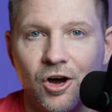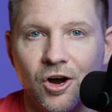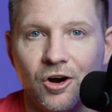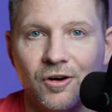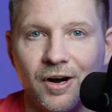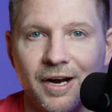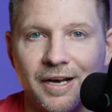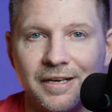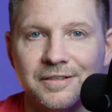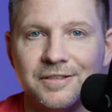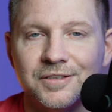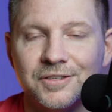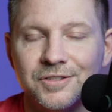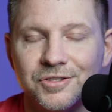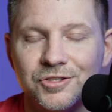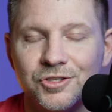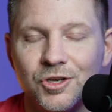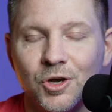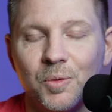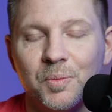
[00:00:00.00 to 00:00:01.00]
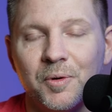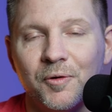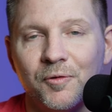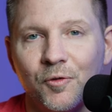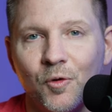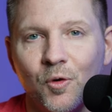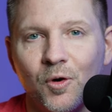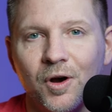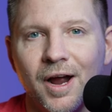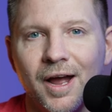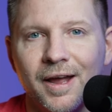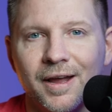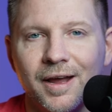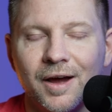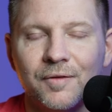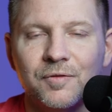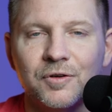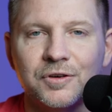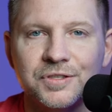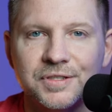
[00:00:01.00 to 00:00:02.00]
all right so before i
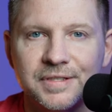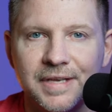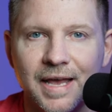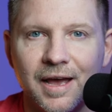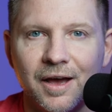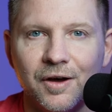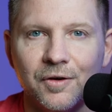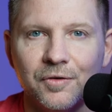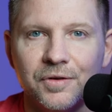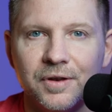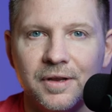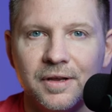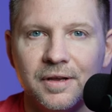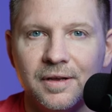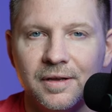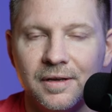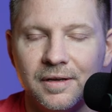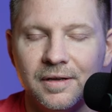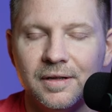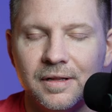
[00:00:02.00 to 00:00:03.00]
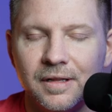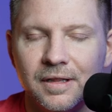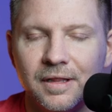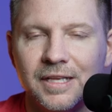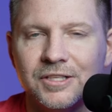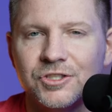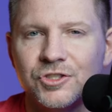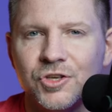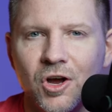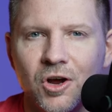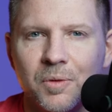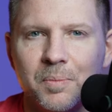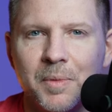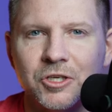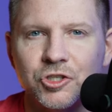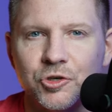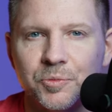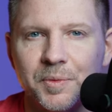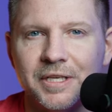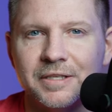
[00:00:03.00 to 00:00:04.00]
cover sound let's talk
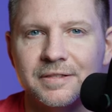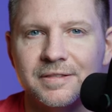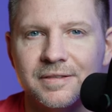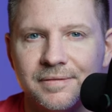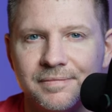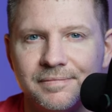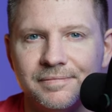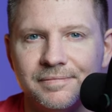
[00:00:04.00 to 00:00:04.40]
measurements